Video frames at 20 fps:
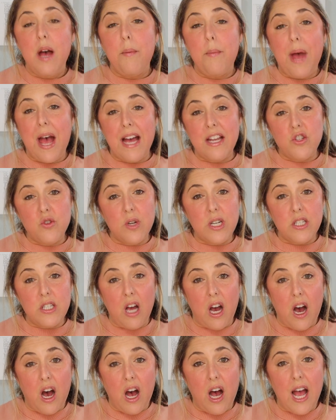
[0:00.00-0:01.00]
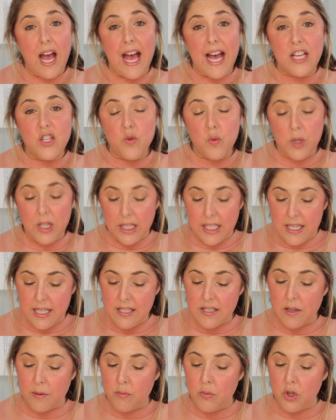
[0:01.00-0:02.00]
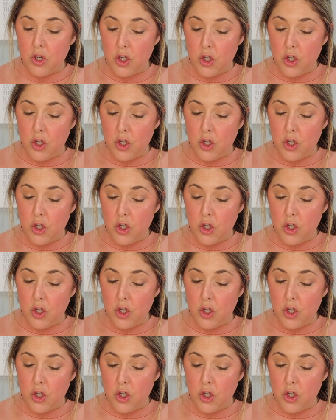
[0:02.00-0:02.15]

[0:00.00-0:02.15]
Patrick Ta has released some